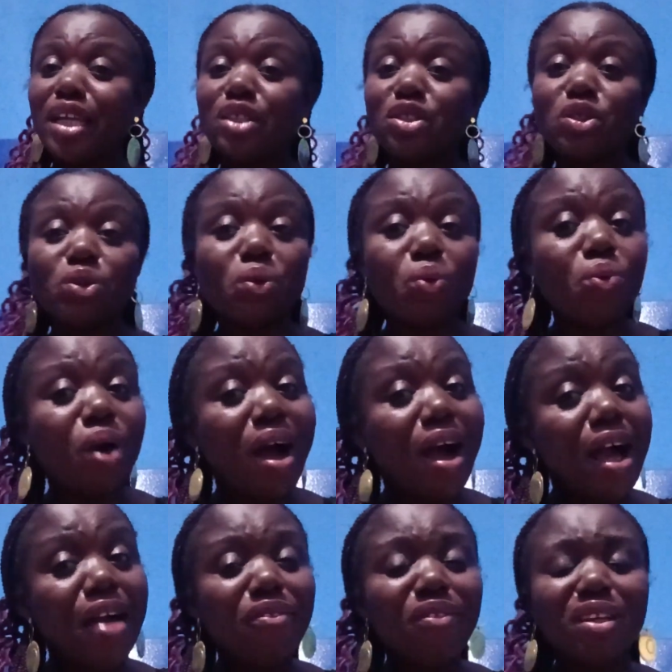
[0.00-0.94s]
as your
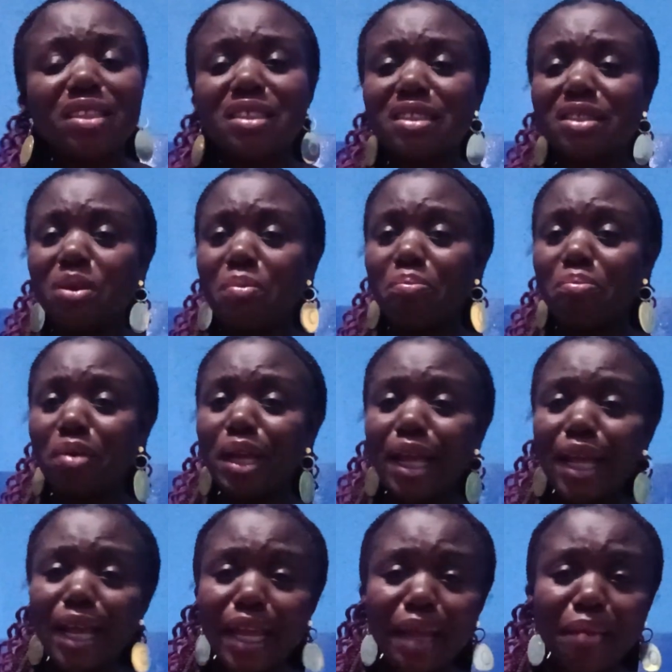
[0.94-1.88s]
wife, as your
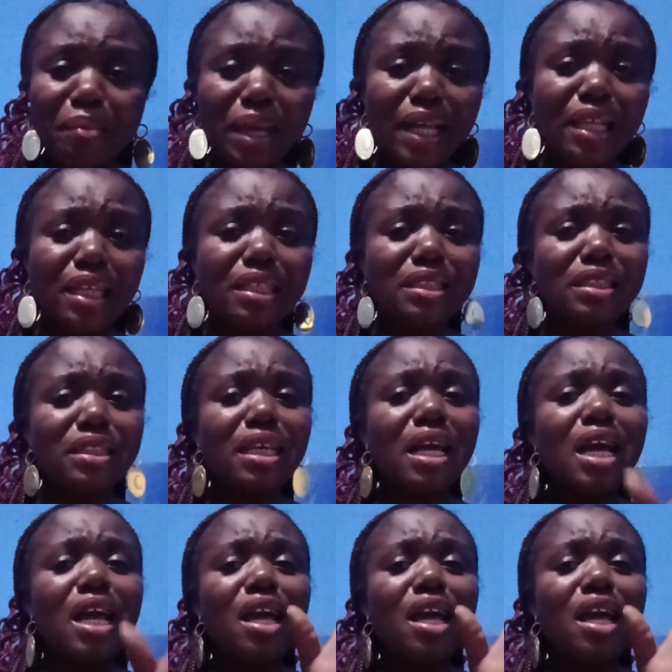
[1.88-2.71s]
playmate,